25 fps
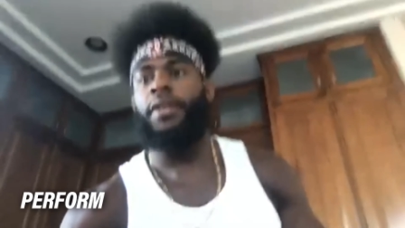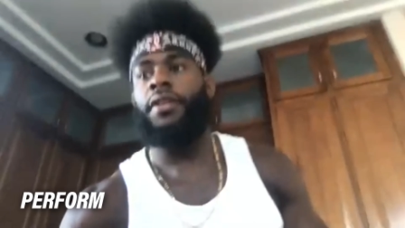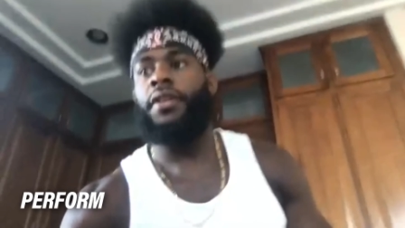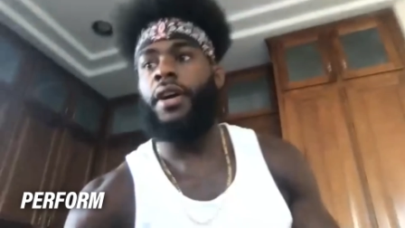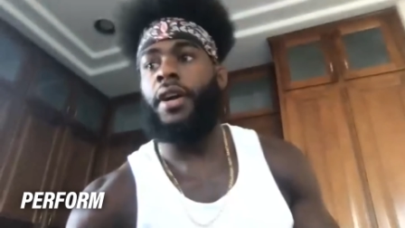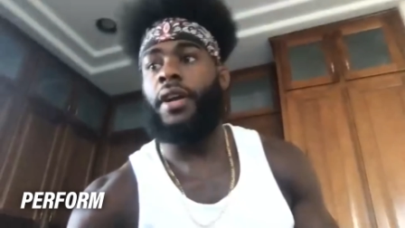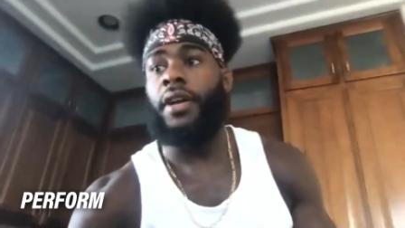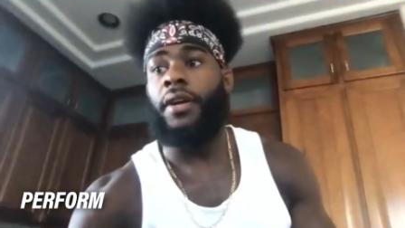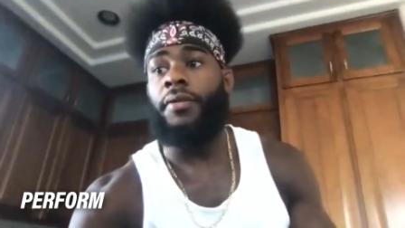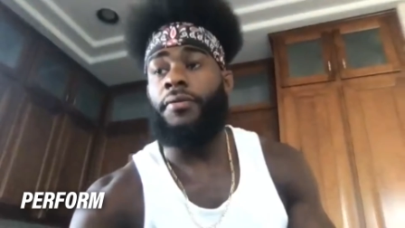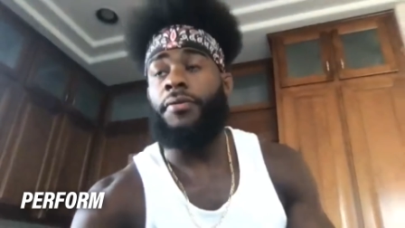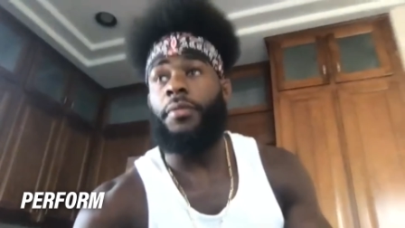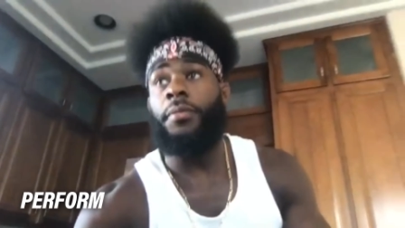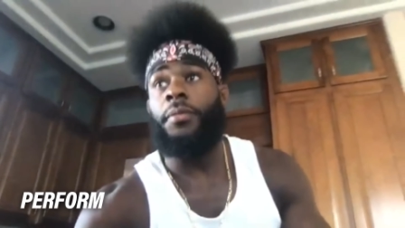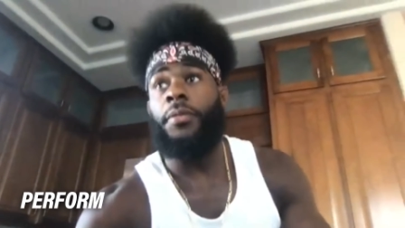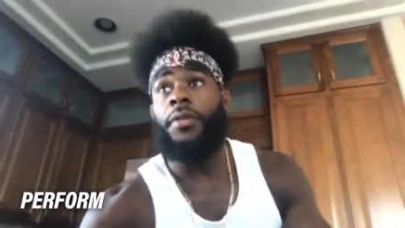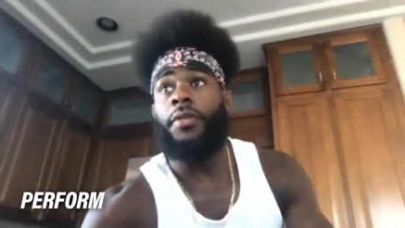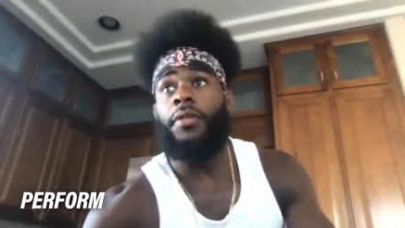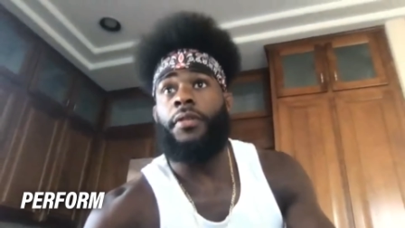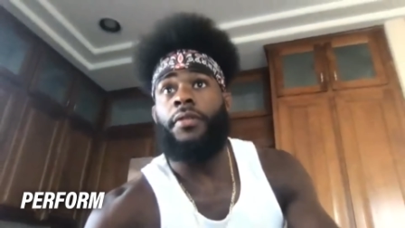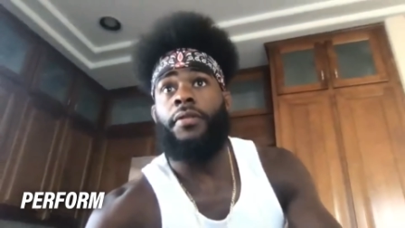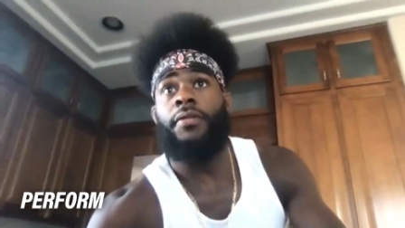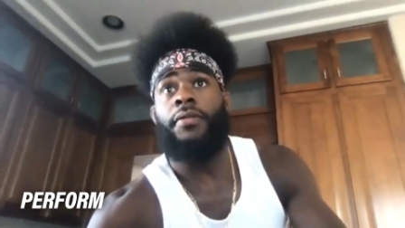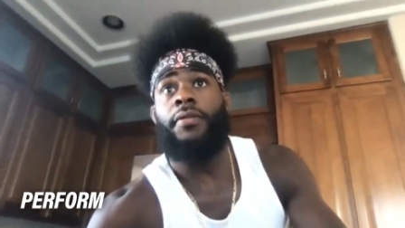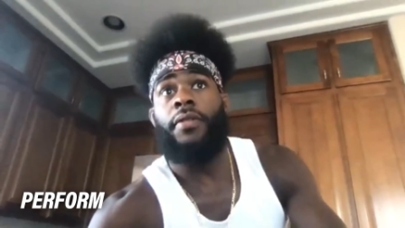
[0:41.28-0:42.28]
I come from
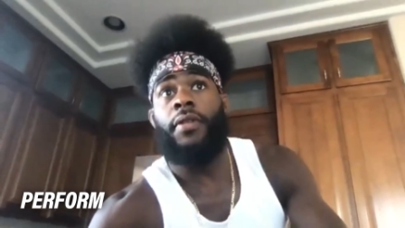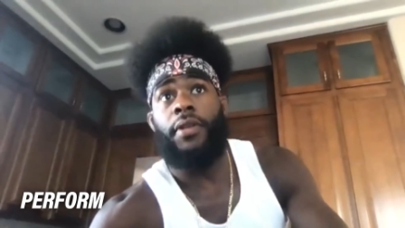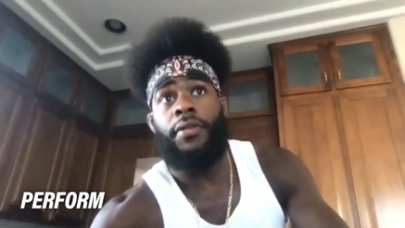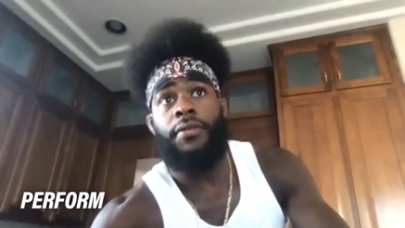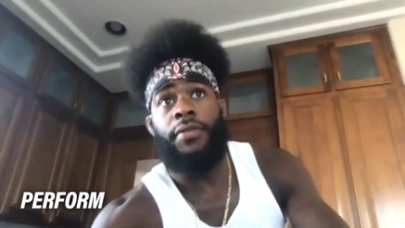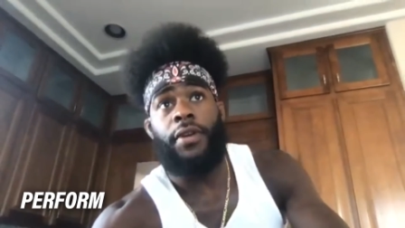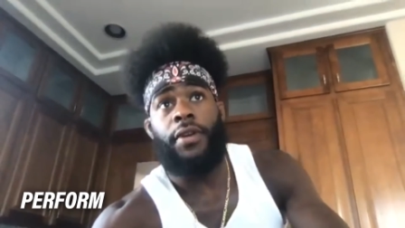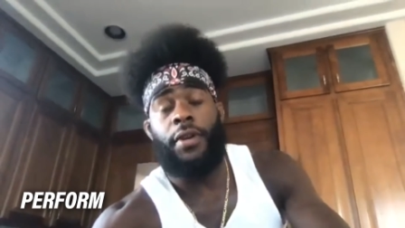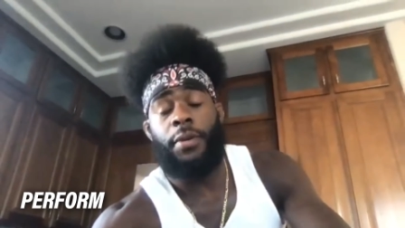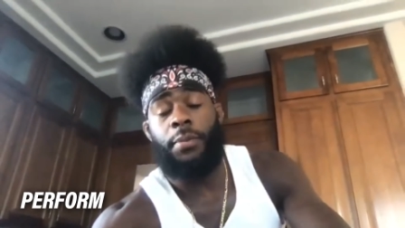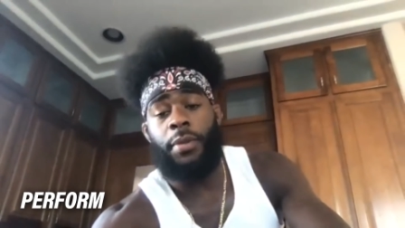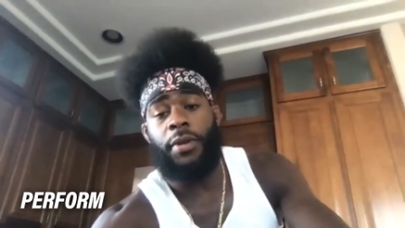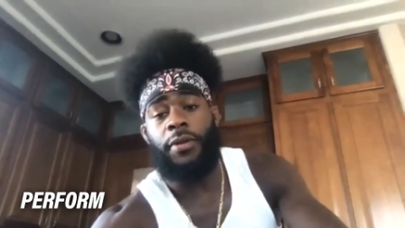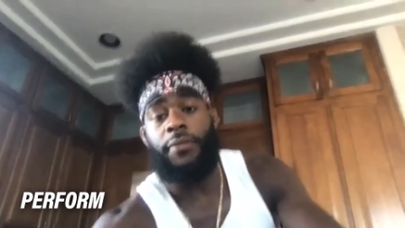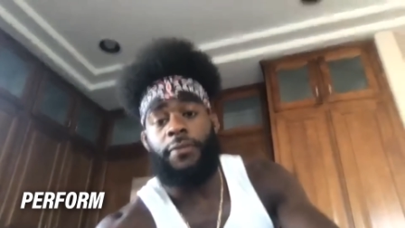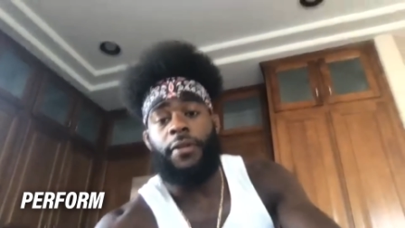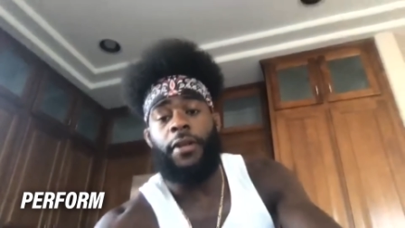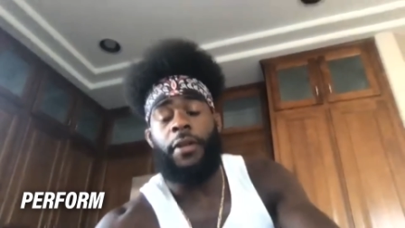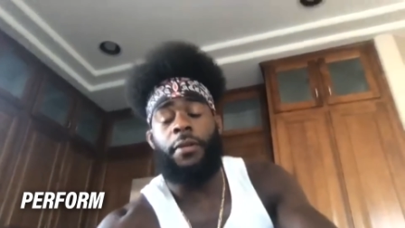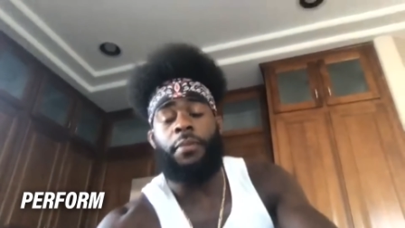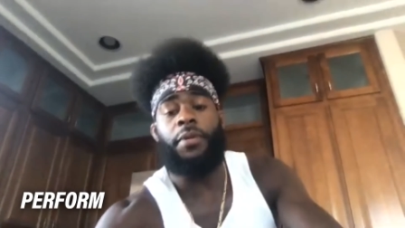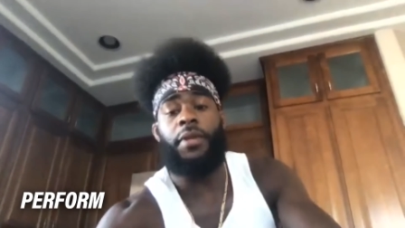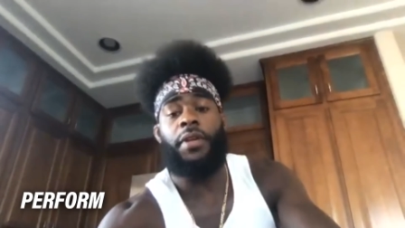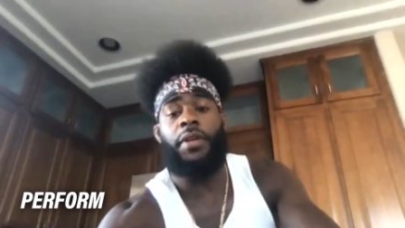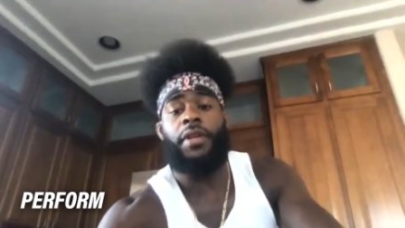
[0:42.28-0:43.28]
a very big
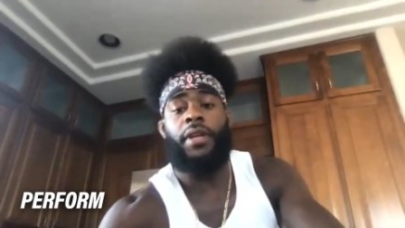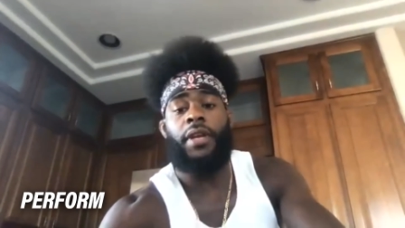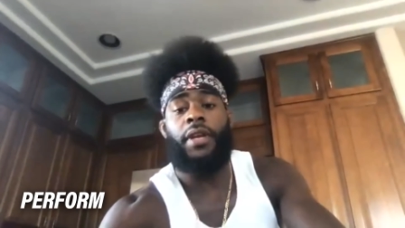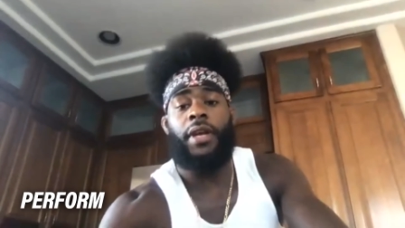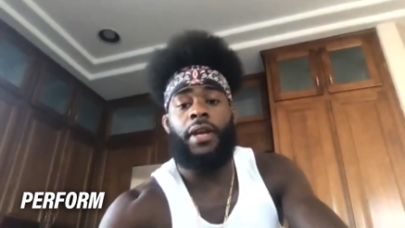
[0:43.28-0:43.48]
family.